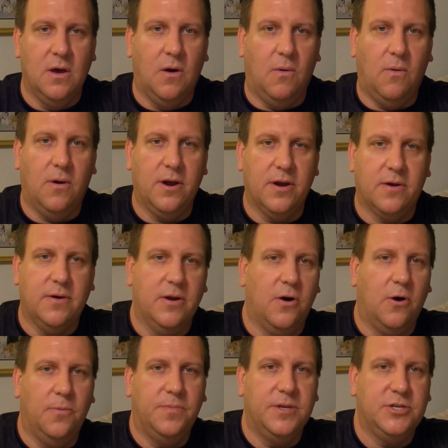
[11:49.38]
Or you're going to
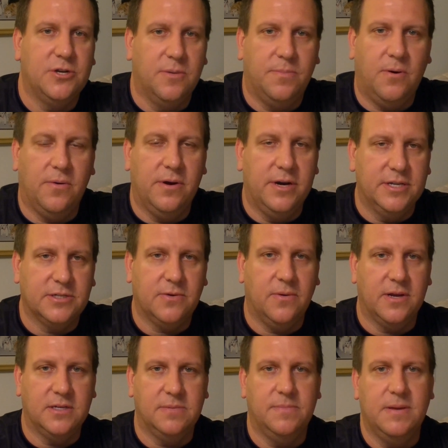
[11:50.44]
hope that your opponent is
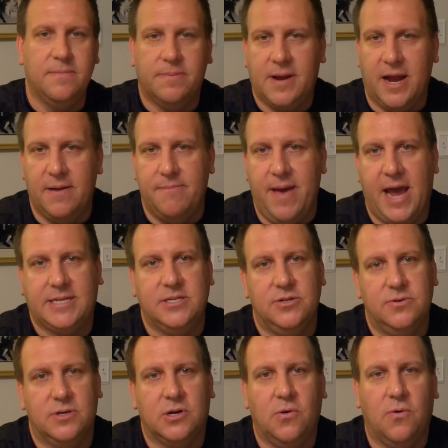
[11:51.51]
going to be kind of backed
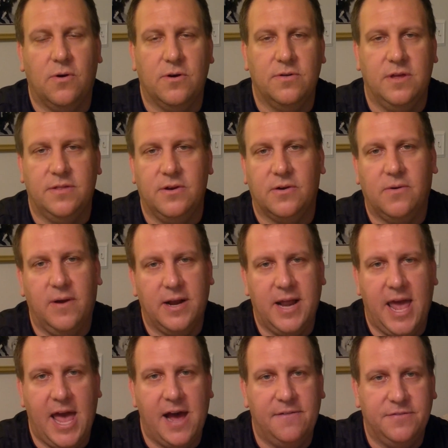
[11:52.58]
into a corner that they're going to
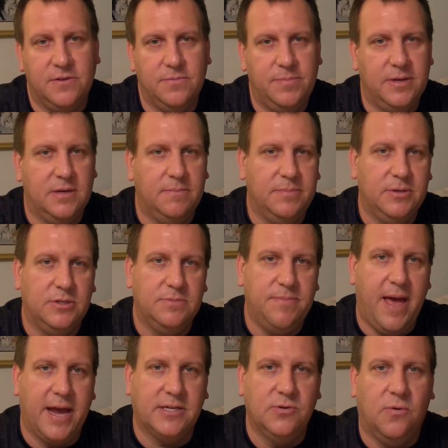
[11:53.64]
have to build
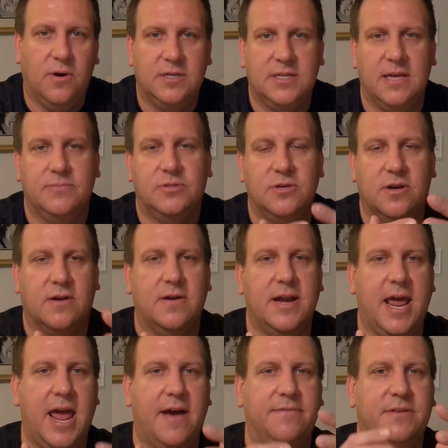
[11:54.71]
back towards them. So you're going to
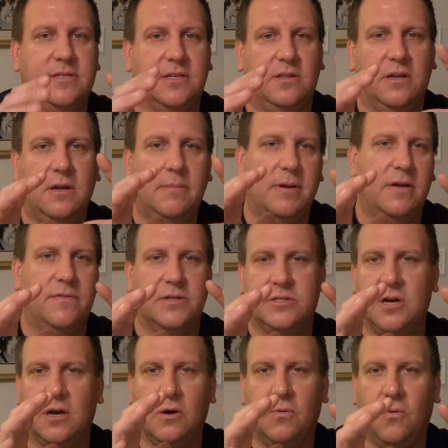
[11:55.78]
have this a little bit of a
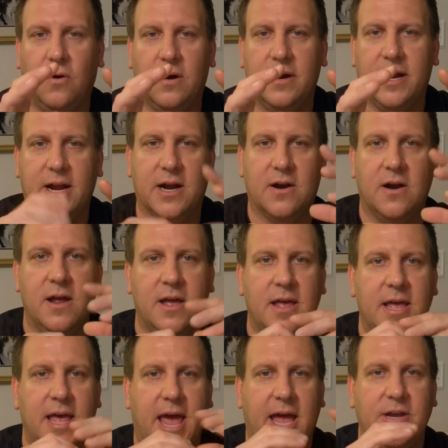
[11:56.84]
tug of war here,
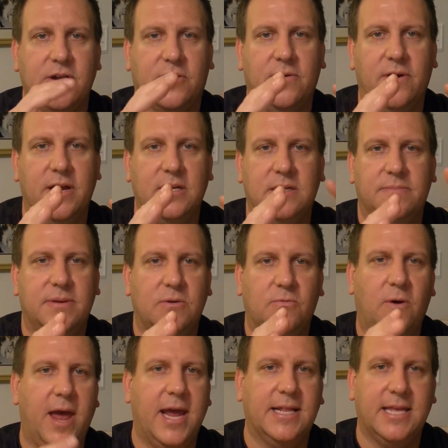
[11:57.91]
and you're going to be
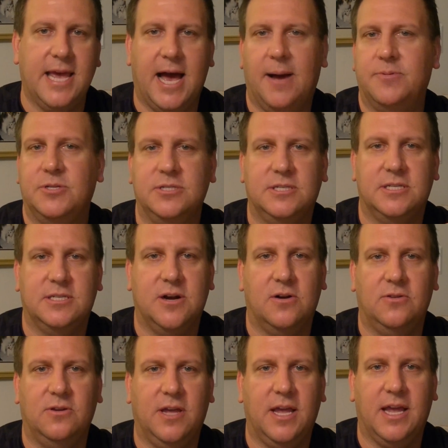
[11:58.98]
weighing the options to
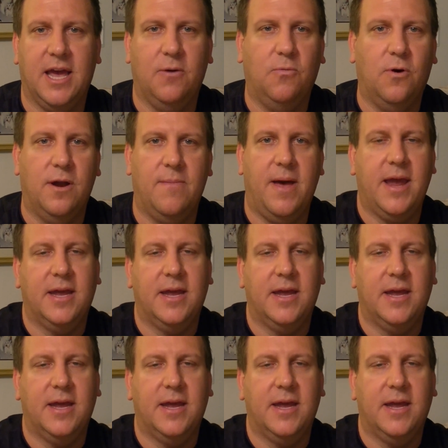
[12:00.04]
start looking at, what am I